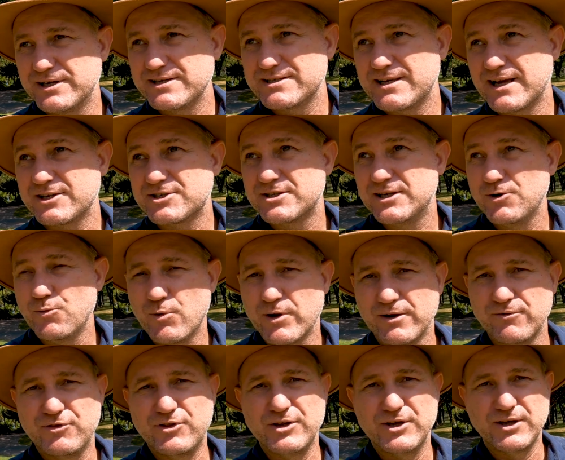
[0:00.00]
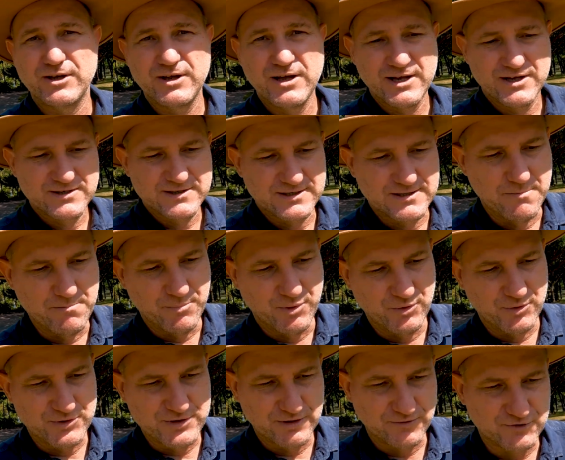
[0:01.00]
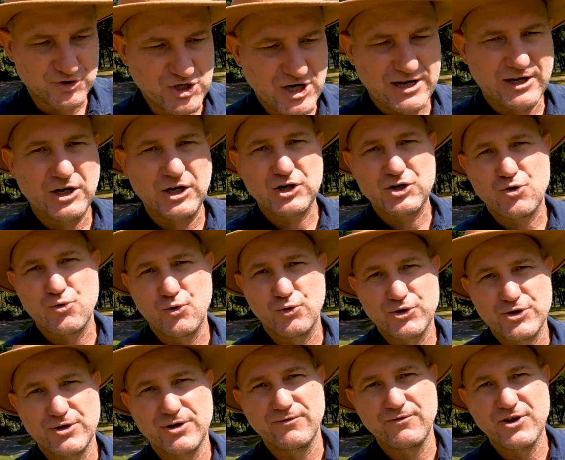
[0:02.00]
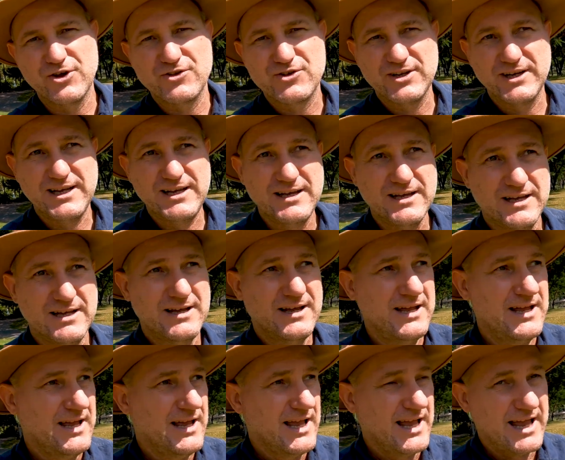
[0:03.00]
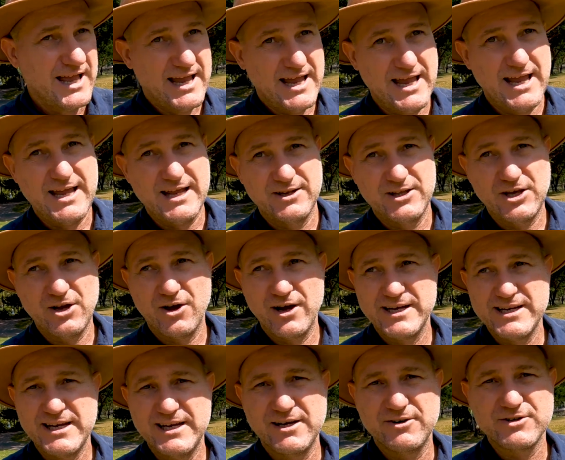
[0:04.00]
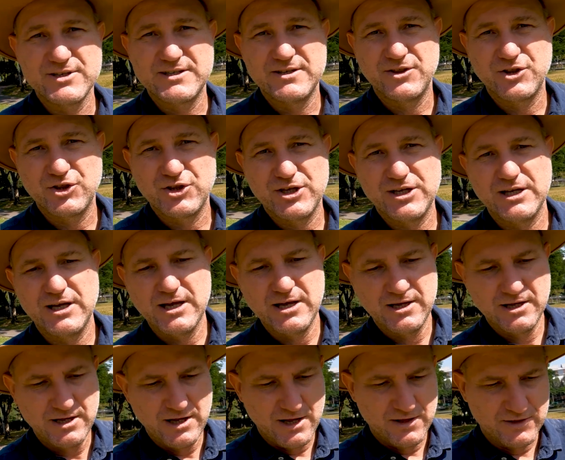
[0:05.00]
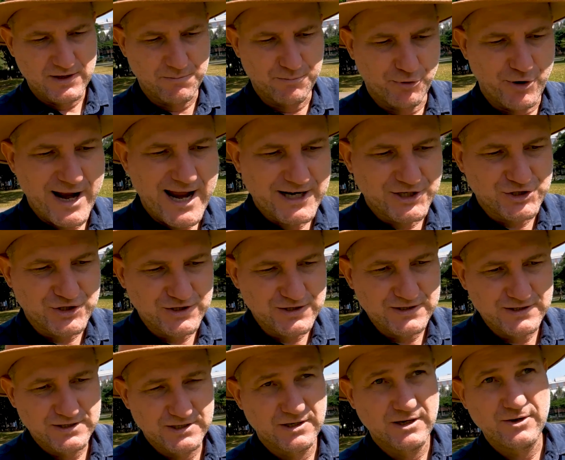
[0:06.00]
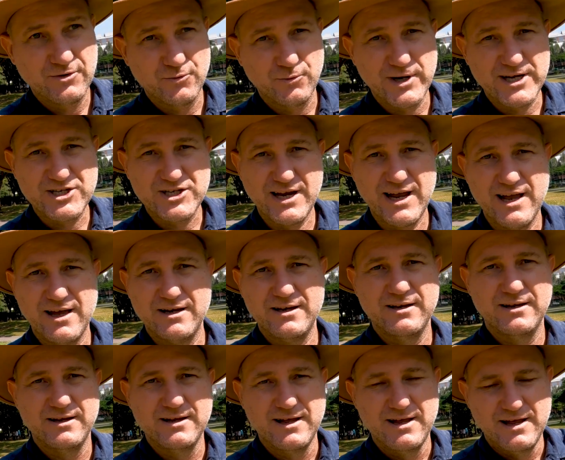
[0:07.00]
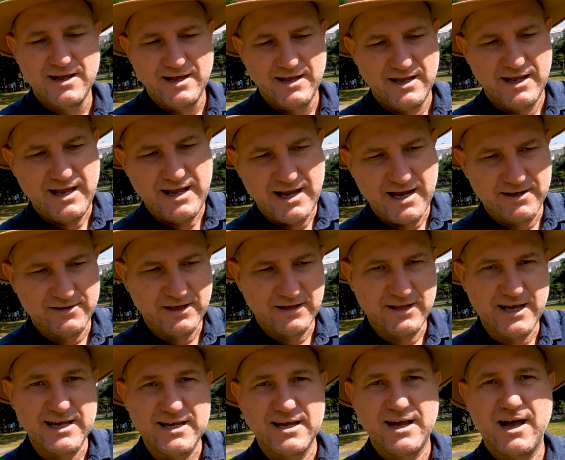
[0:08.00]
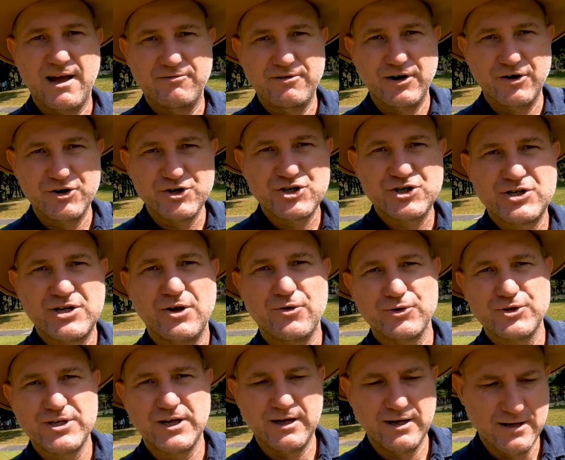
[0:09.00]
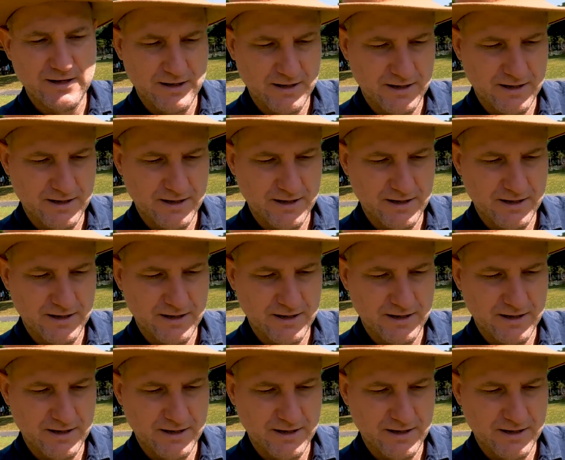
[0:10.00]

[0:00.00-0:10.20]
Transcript: is actually one of the symbols of Chulalongkorn University, and the idea is that the branches reach out and that they cover and shelter